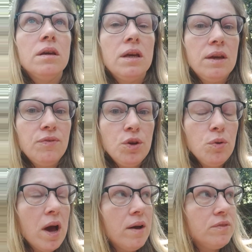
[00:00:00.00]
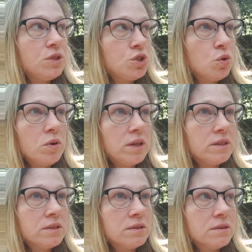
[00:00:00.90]
If you have the
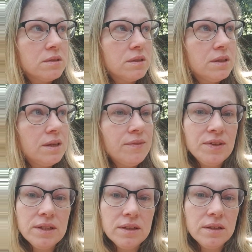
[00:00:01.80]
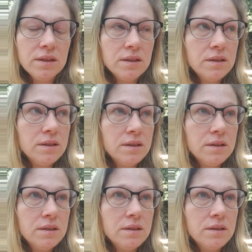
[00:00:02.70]
choice, if you
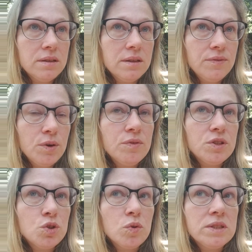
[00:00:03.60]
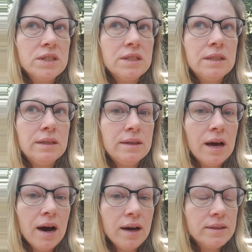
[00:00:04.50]
have the choice to
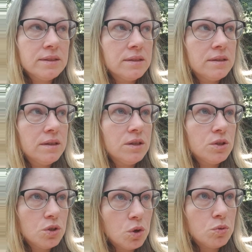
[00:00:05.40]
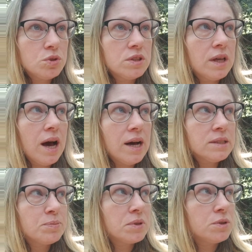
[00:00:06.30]
not go to the
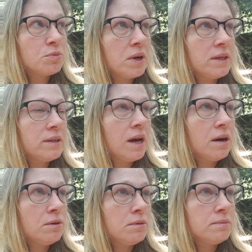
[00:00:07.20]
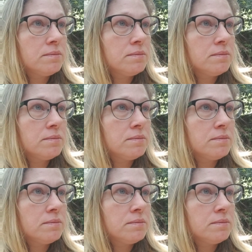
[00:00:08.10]
hospital right now,